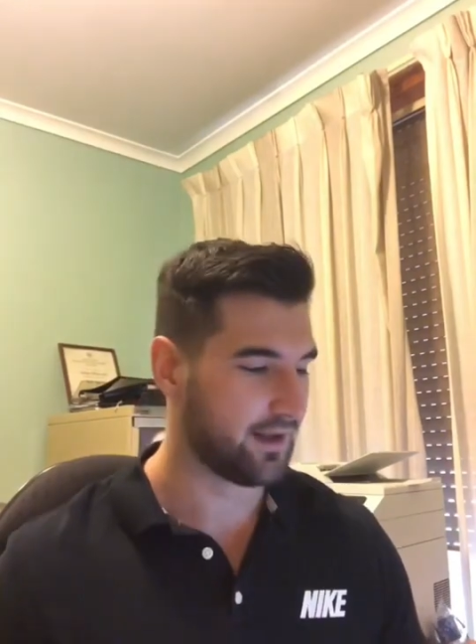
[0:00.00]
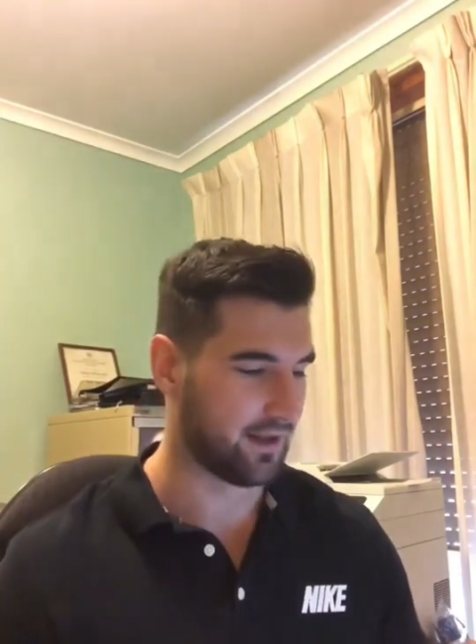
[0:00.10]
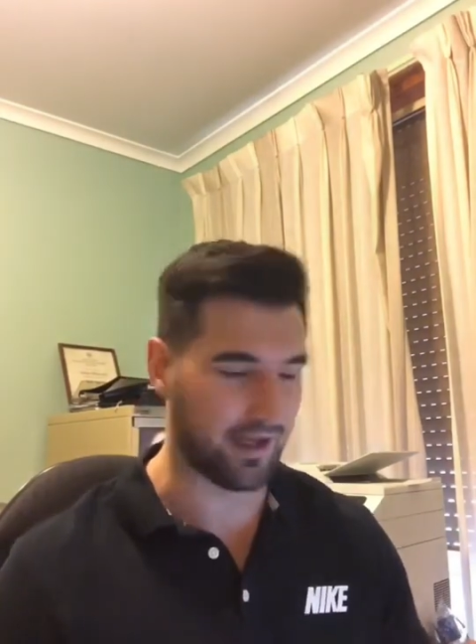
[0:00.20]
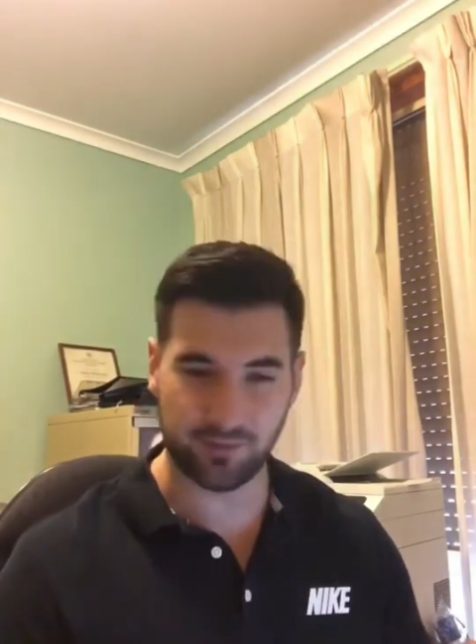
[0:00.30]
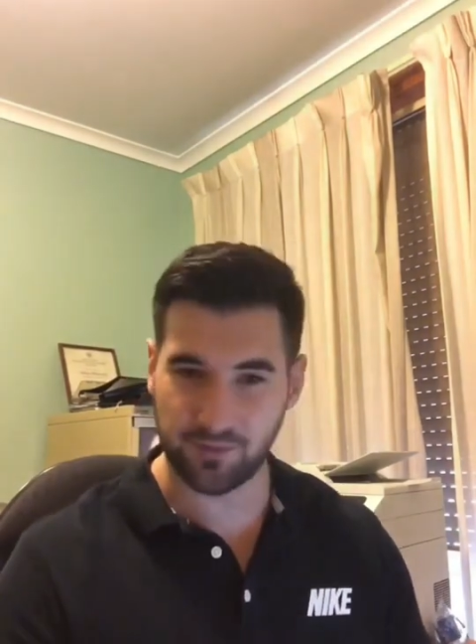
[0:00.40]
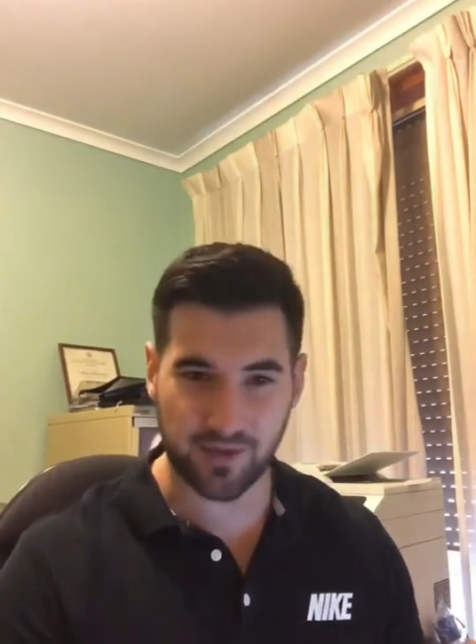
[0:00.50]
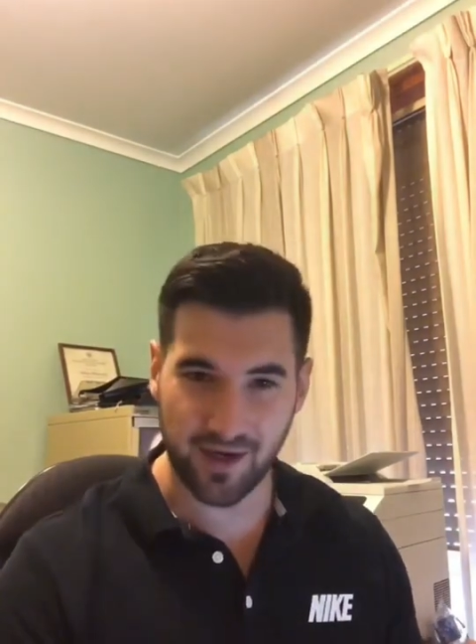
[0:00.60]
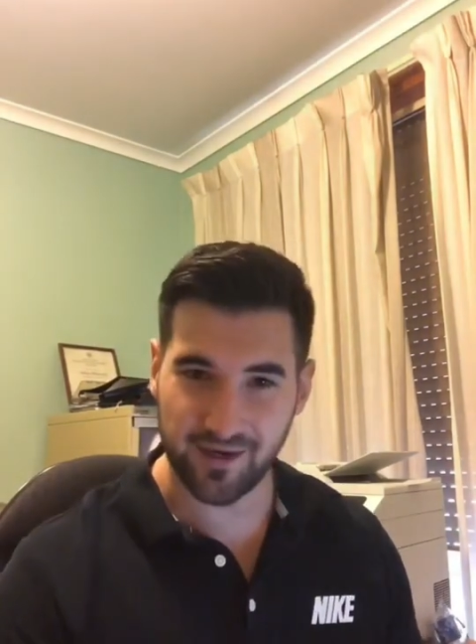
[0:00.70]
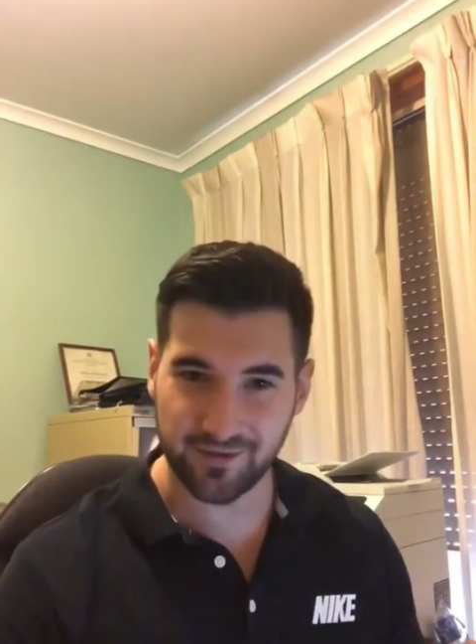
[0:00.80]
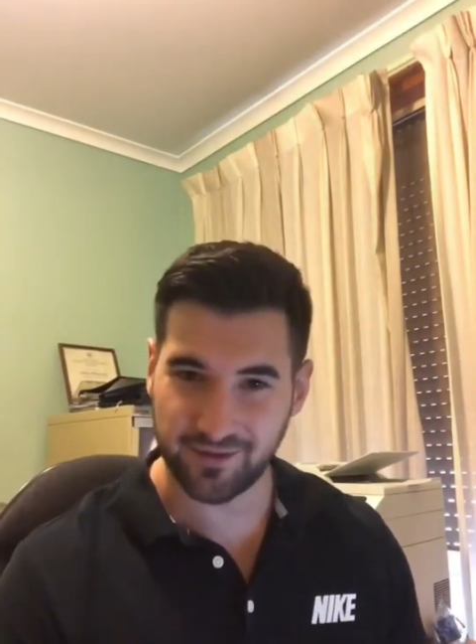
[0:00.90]
as we've
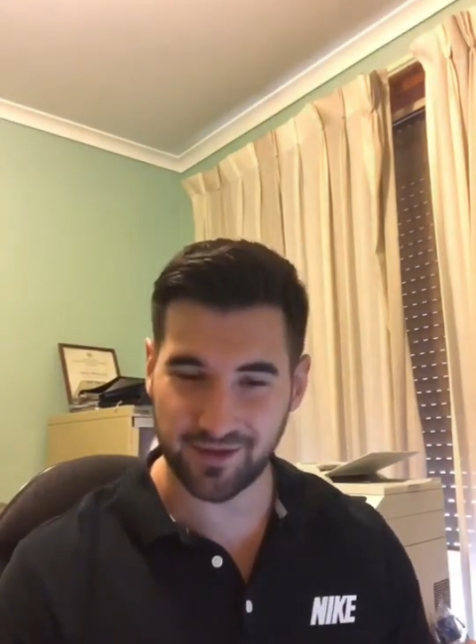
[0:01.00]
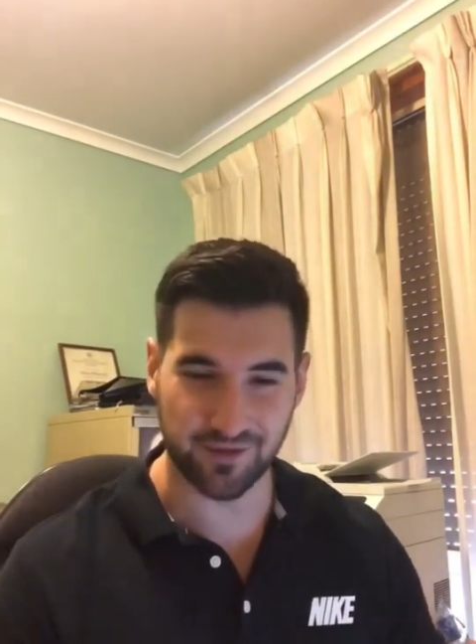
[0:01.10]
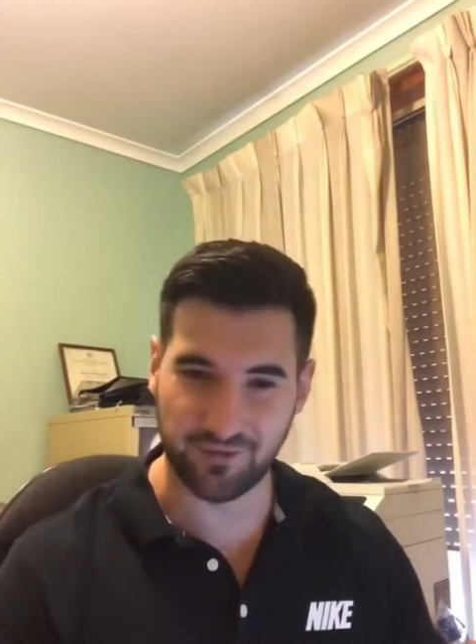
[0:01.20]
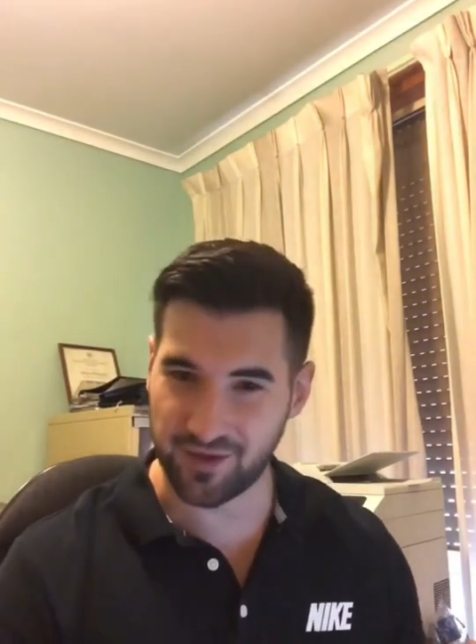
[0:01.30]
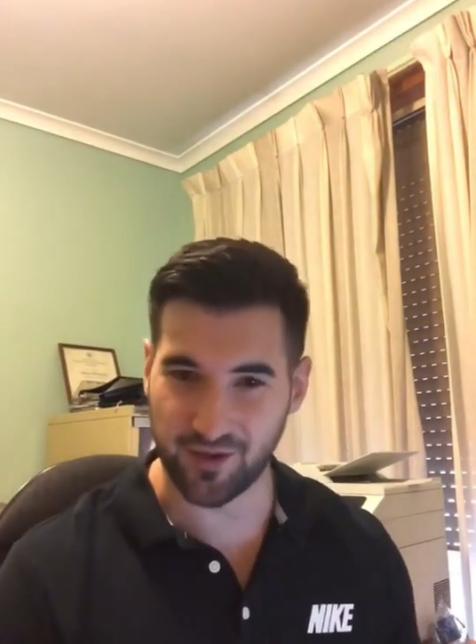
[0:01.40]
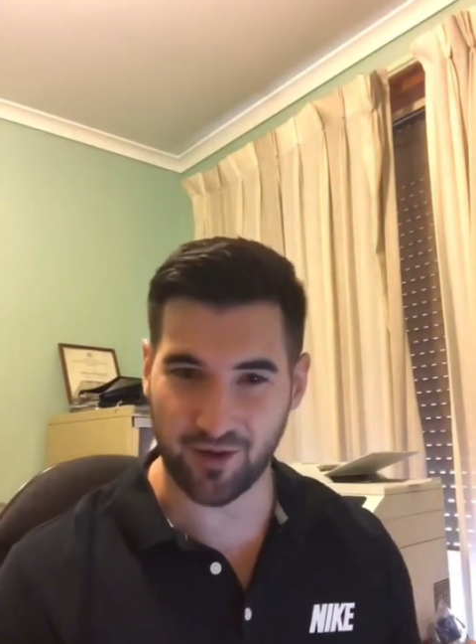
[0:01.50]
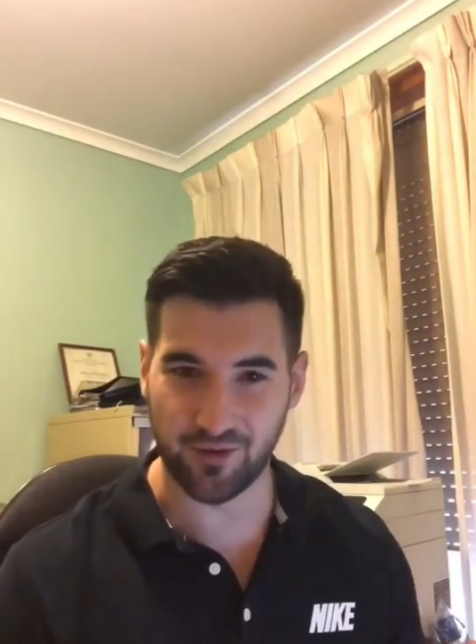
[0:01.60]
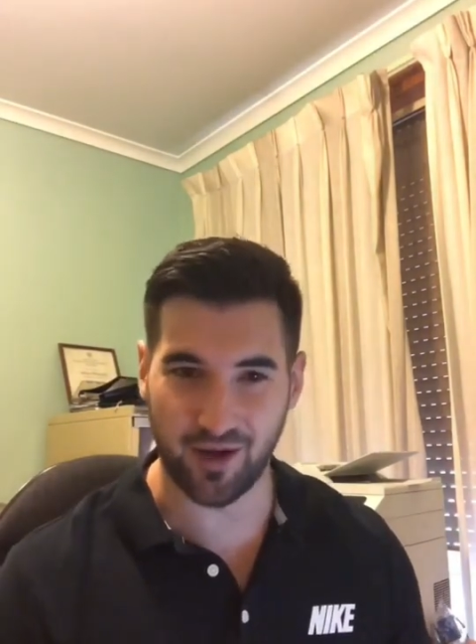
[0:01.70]
seen in the video,